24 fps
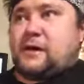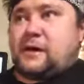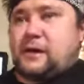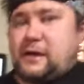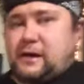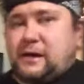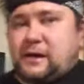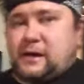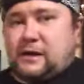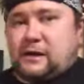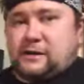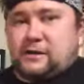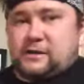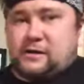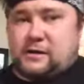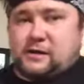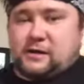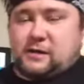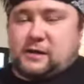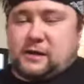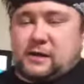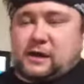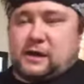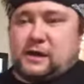
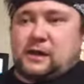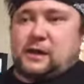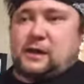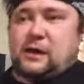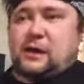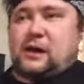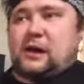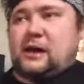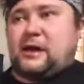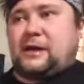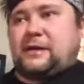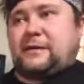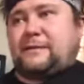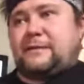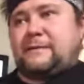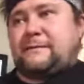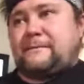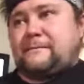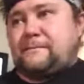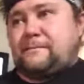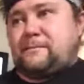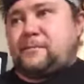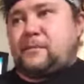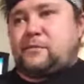And
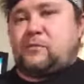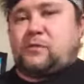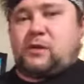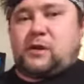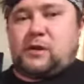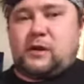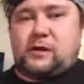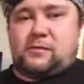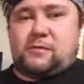one